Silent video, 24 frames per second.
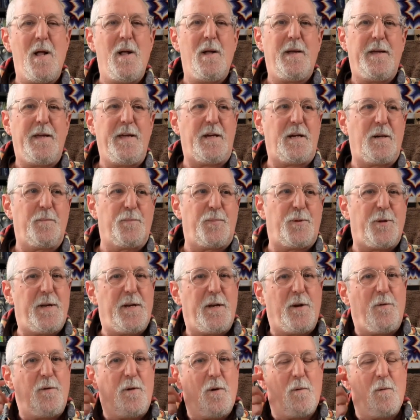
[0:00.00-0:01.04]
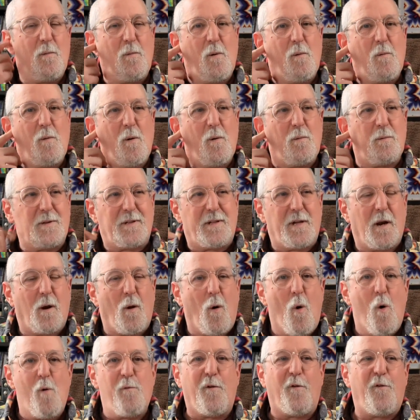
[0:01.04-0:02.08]
he completed a little
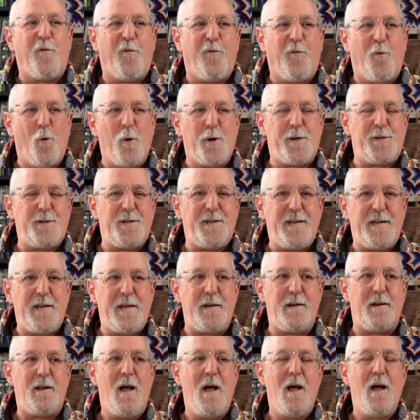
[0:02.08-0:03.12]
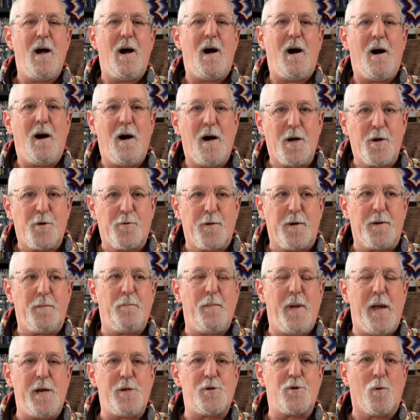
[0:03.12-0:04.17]
over 1,400
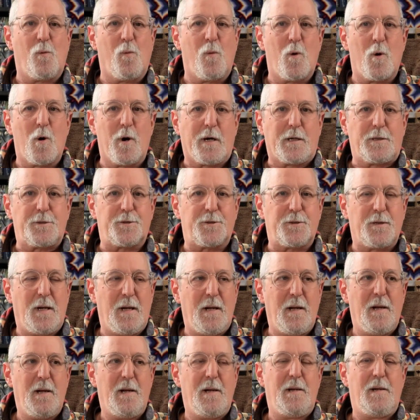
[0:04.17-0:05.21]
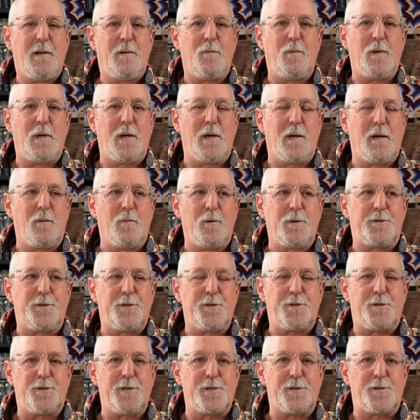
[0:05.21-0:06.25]
major works, which
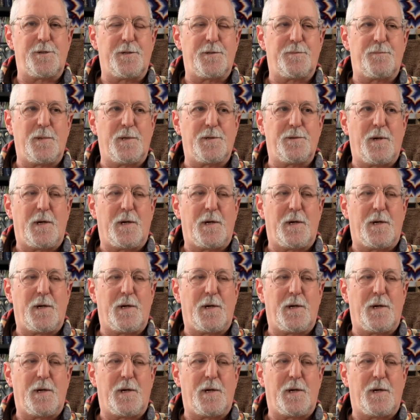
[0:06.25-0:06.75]
is just a